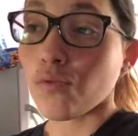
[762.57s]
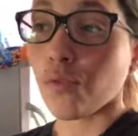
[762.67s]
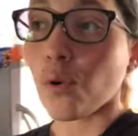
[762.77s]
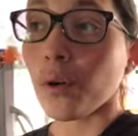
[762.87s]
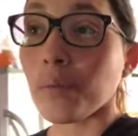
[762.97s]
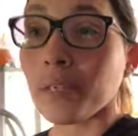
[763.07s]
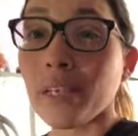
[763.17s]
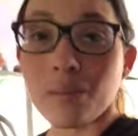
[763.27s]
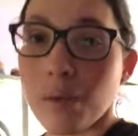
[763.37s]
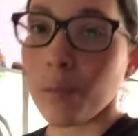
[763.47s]
for
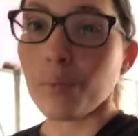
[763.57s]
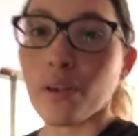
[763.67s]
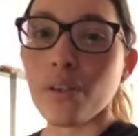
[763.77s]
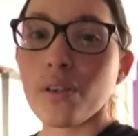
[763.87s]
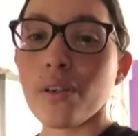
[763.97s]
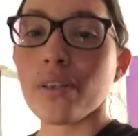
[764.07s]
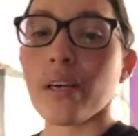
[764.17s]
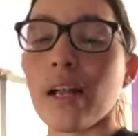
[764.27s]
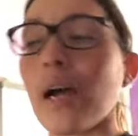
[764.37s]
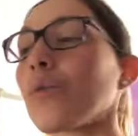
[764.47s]
me and my brother,
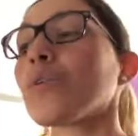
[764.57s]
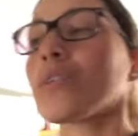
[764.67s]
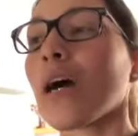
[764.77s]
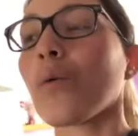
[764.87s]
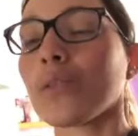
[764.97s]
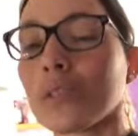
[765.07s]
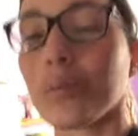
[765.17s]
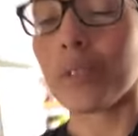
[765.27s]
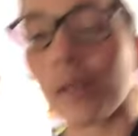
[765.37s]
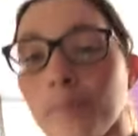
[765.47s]
that I would not want to
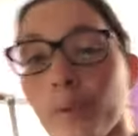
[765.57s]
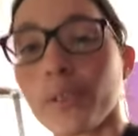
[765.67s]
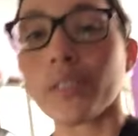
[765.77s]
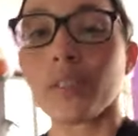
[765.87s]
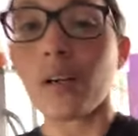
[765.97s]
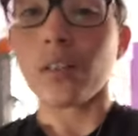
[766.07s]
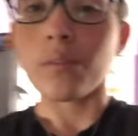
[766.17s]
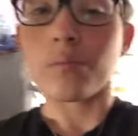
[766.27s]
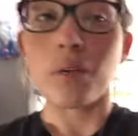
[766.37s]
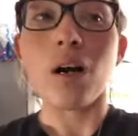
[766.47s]
put that burden
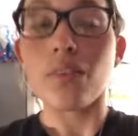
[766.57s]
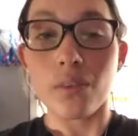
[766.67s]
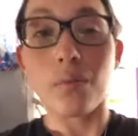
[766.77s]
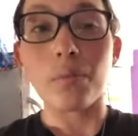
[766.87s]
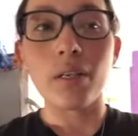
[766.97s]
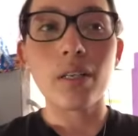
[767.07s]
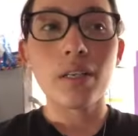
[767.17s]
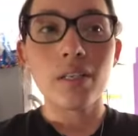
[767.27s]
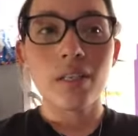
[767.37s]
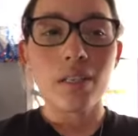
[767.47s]
on them.
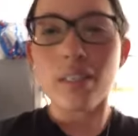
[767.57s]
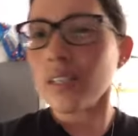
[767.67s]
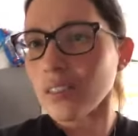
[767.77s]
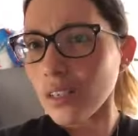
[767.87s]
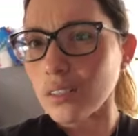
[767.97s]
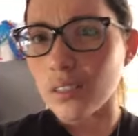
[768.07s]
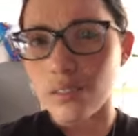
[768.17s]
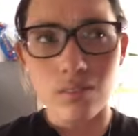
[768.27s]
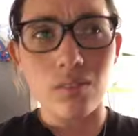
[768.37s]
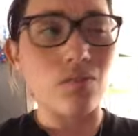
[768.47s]
I can't talk today
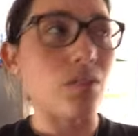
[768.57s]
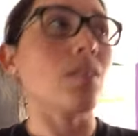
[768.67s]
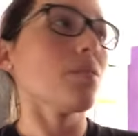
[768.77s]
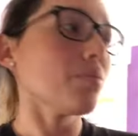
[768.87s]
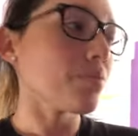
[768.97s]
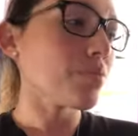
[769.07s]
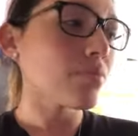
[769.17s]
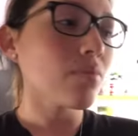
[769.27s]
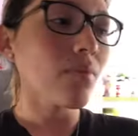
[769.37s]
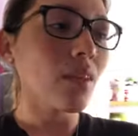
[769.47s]
for some reason.
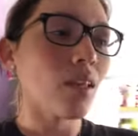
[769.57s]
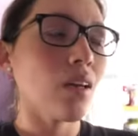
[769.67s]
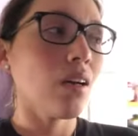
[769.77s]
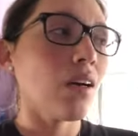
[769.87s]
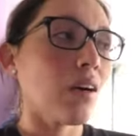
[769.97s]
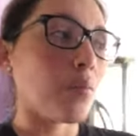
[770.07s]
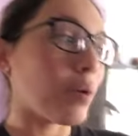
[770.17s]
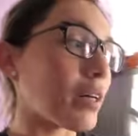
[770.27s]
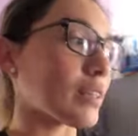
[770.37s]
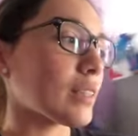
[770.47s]

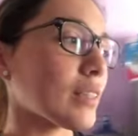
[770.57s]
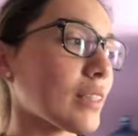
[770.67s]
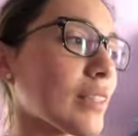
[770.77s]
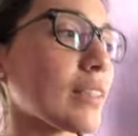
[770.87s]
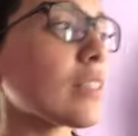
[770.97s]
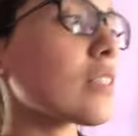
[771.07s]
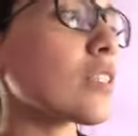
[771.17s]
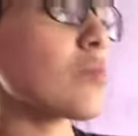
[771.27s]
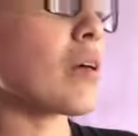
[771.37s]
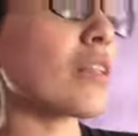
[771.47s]
But this
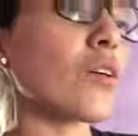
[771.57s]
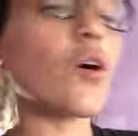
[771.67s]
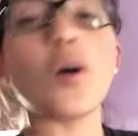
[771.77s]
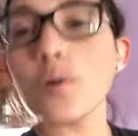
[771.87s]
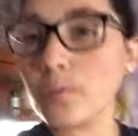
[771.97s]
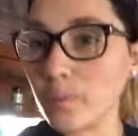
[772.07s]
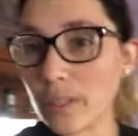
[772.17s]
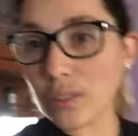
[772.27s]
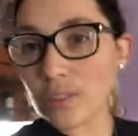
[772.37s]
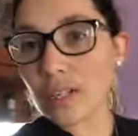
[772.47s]
is my little home,
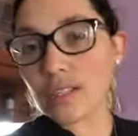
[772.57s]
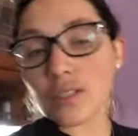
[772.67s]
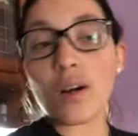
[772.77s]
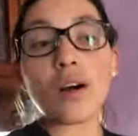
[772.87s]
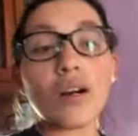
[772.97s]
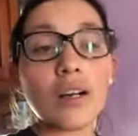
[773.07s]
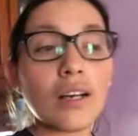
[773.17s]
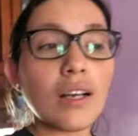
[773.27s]
like you guys saw.